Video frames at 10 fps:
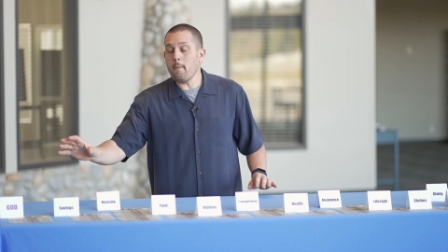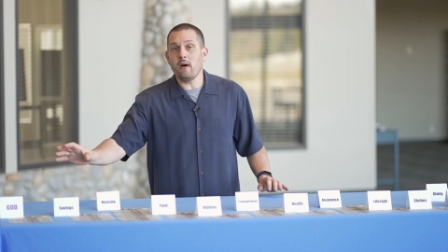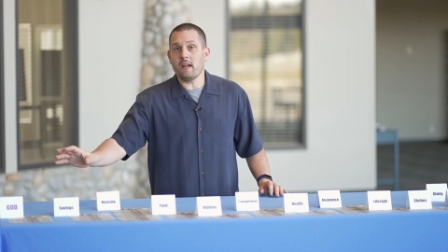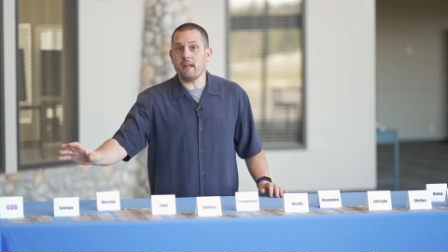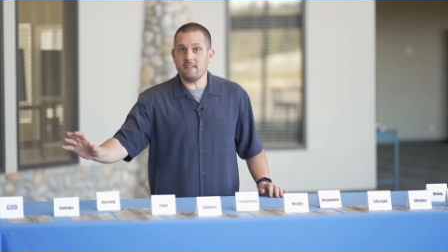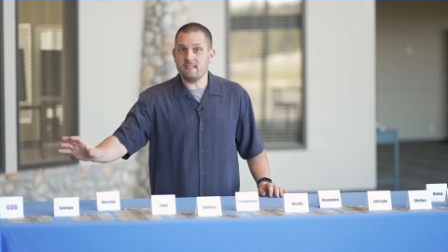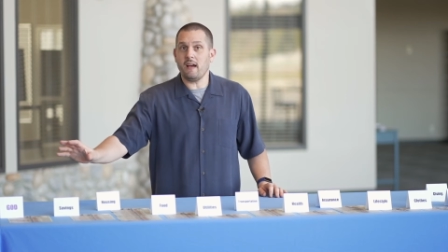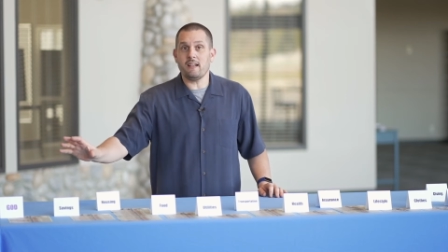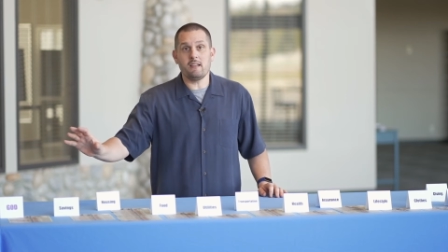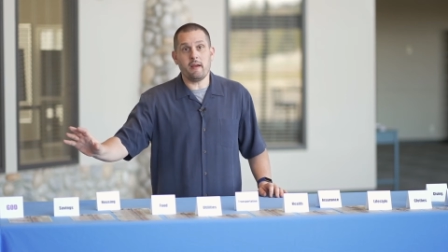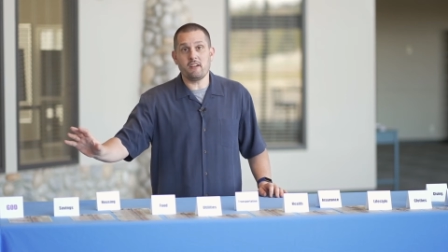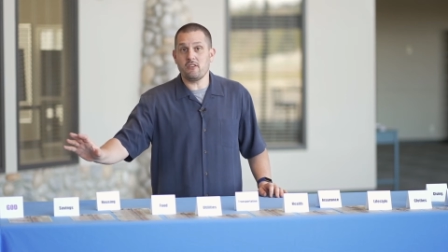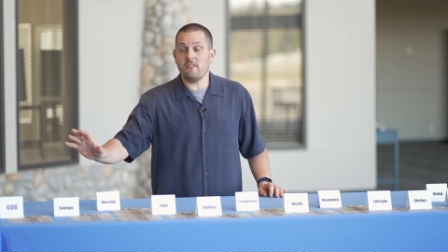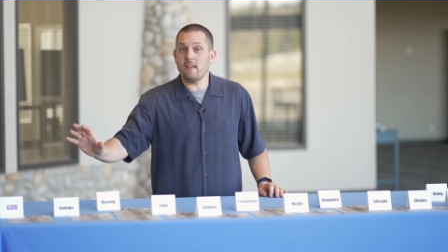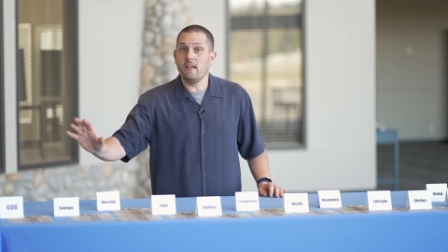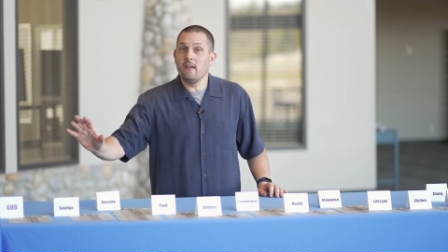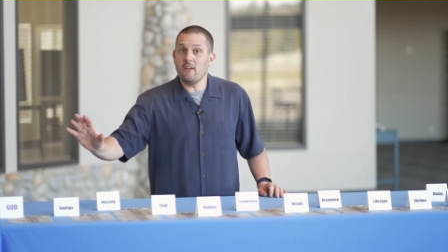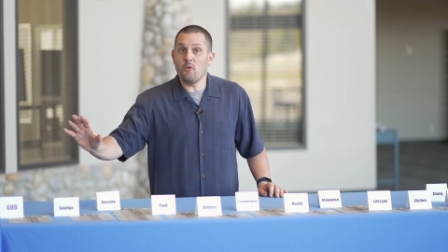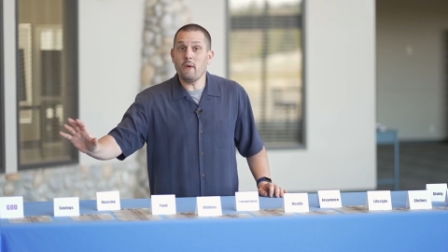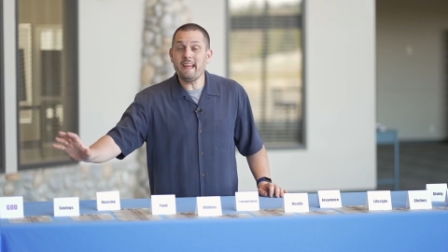money aside to make sure that
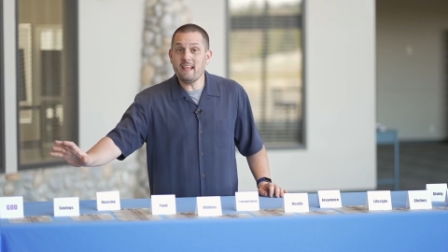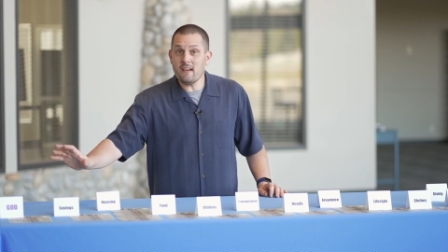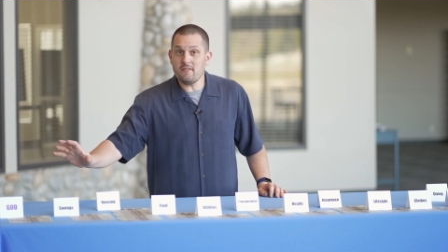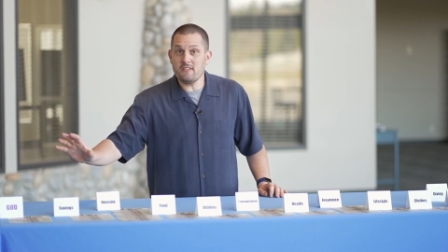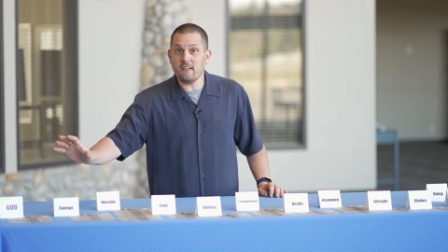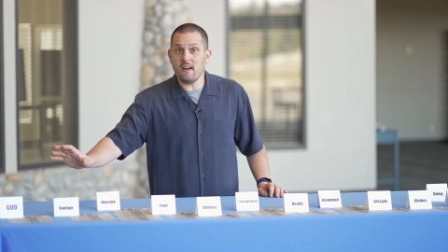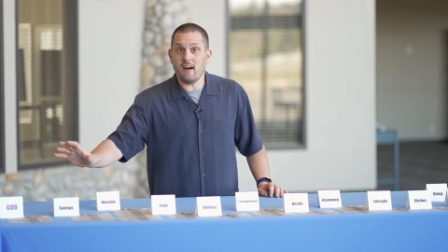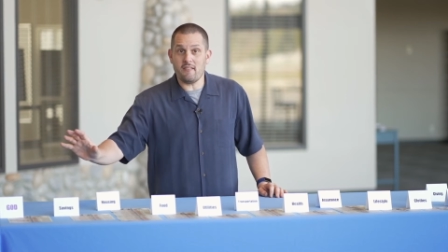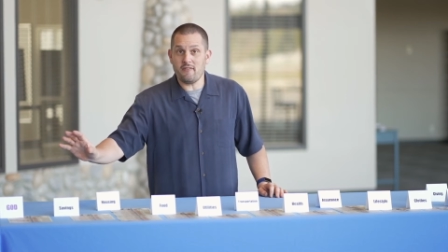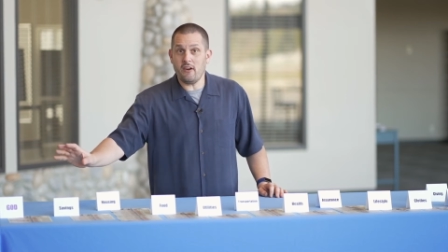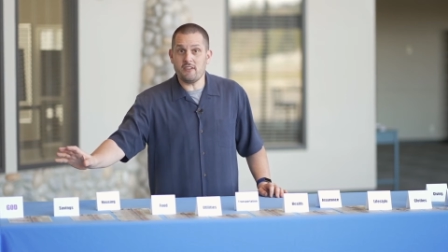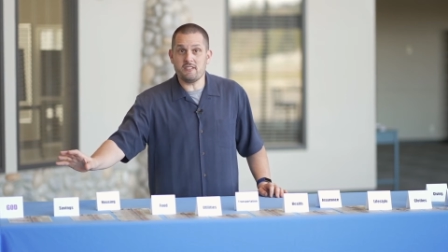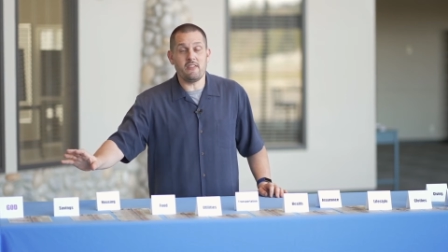we give to God first.